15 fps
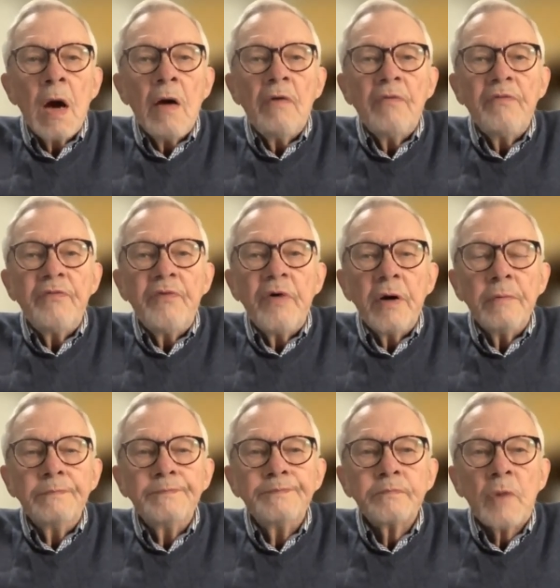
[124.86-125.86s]
of uh,
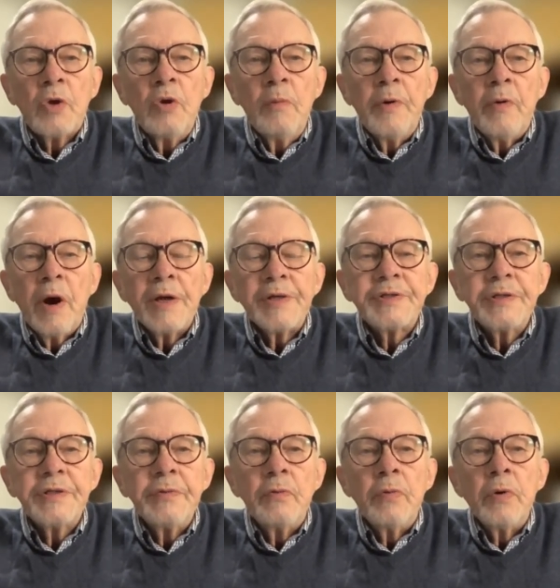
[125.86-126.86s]
human rights
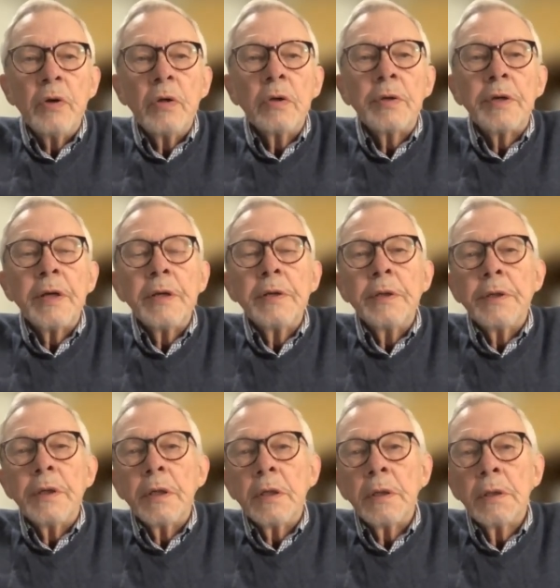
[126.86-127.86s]
in the world and
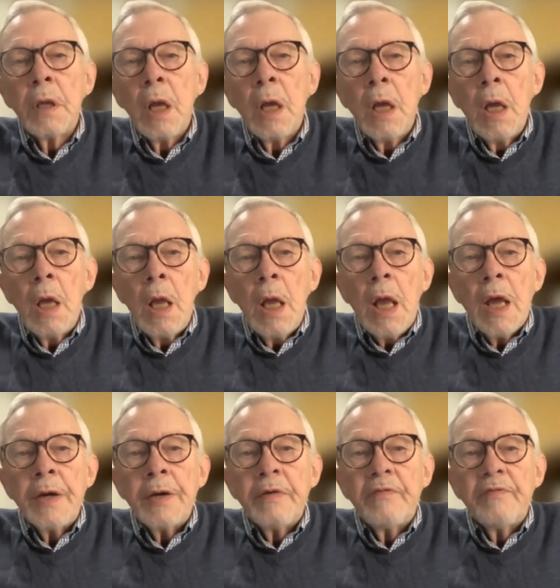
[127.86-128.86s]
uh,
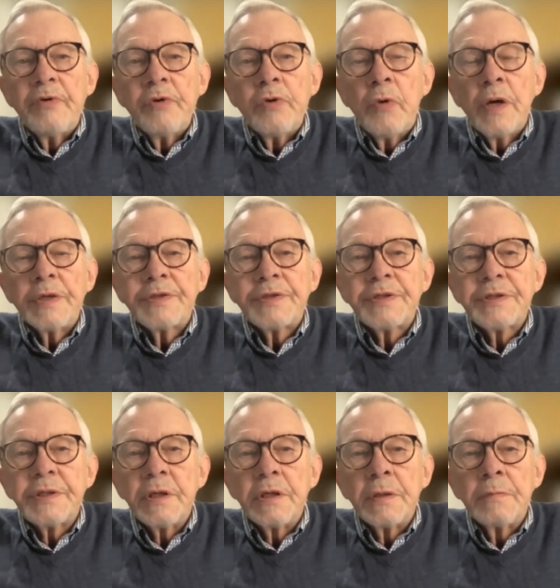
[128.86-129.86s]
and of U.S.
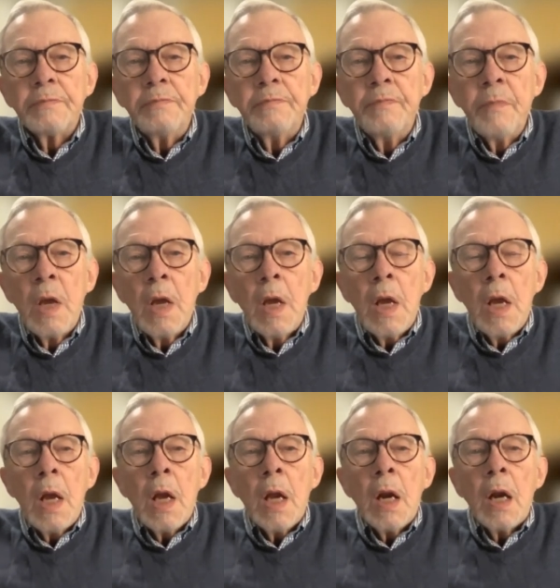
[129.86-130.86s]
Uh,
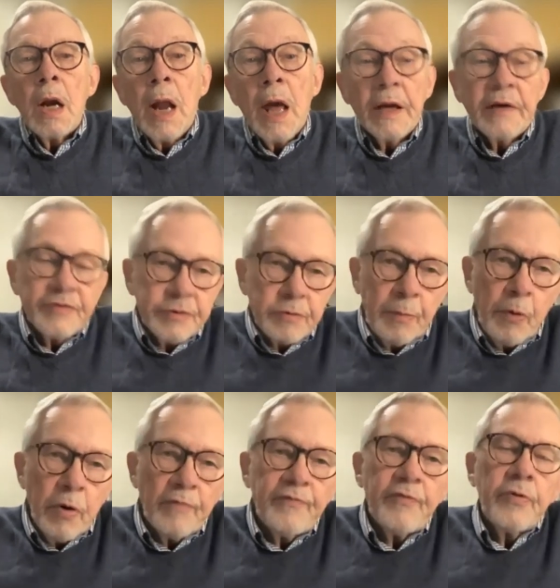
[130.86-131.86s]
lack of
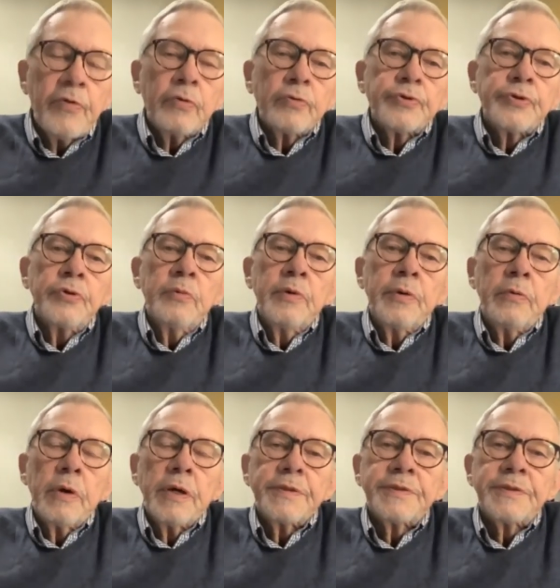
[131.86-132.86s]
support for those human
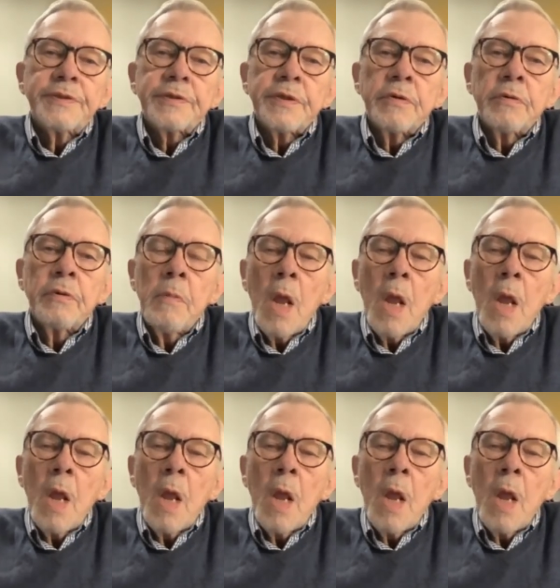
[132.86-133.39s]
rights. So